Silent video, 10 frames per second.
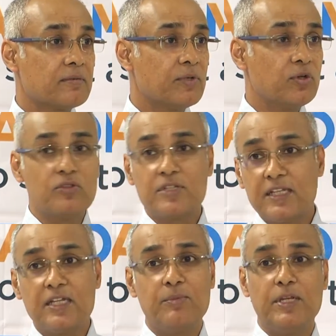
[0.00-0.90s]
we don't
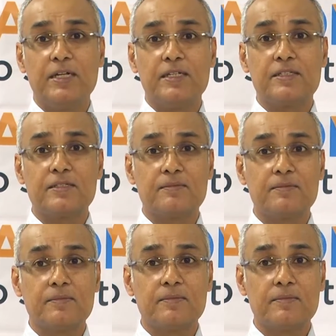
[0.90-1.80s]
see the amenities
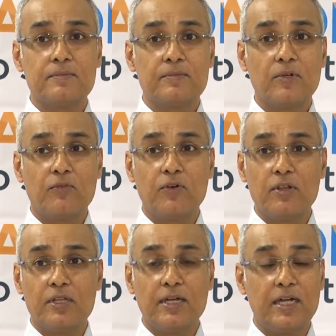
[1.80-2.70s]
of
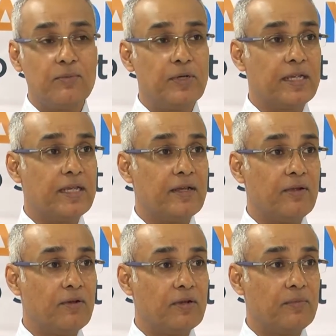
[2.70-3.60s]
all the hardworking,
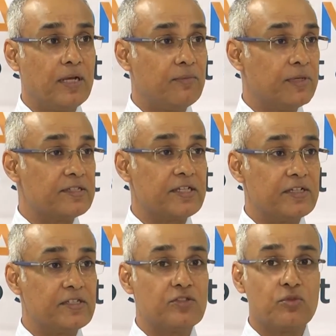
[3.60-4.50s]
hardworking
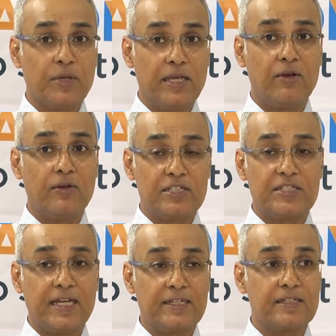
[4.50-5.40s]
citizens who pay
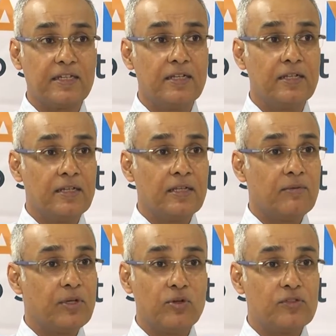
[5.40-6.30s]
honest tax.
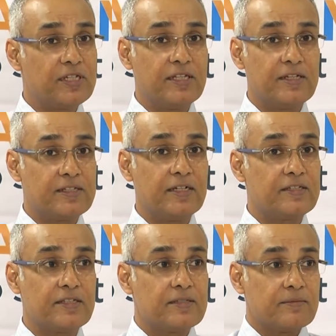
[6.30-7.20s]
We don't see the
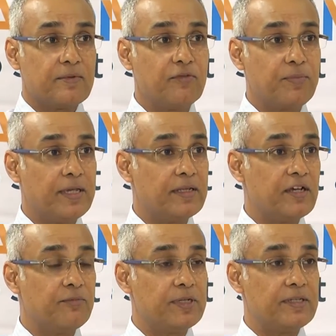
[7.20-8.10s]
results of paying
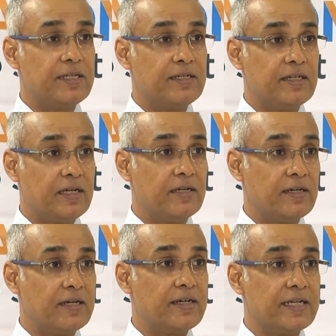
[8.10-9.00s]
government their, our,
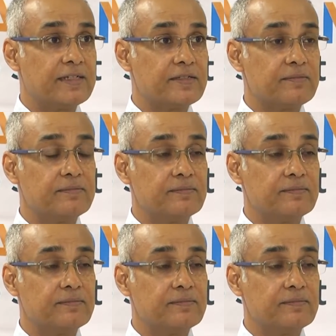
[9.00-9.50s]
our tax.